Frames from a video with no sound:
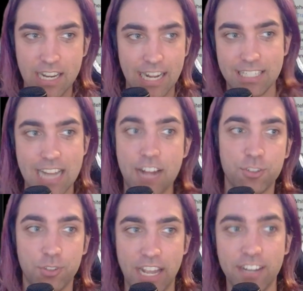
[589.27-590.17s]
it's
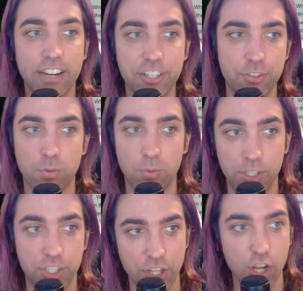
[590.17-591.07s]
natural that your agents will want to
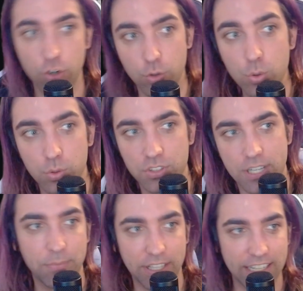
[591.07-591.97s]
just Google
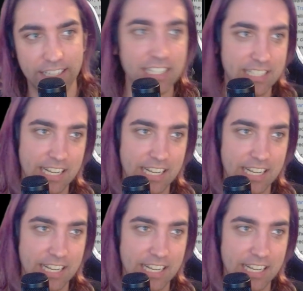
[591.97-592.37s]
something like this,